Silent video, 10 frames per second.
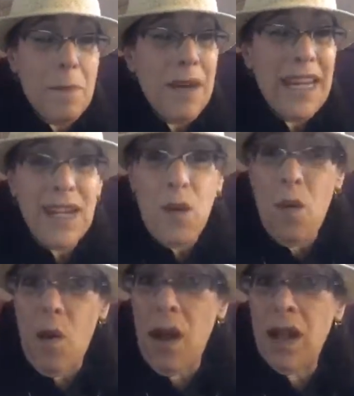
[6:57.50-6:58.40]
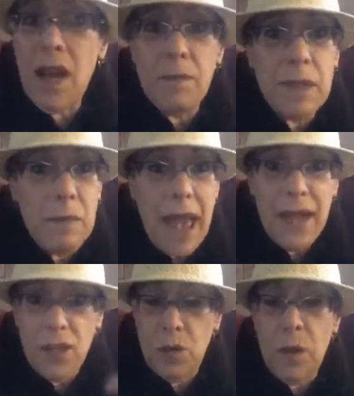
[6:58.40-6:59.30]
but it all comes
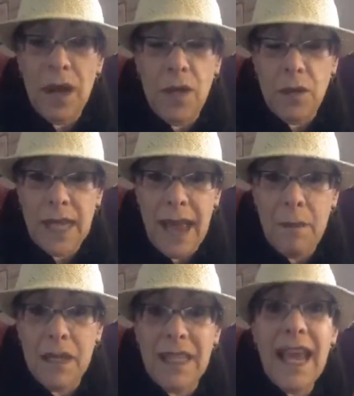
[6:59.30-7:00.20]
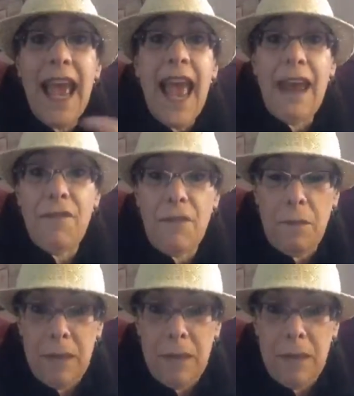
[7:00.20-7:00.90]
back to what are those habits. And for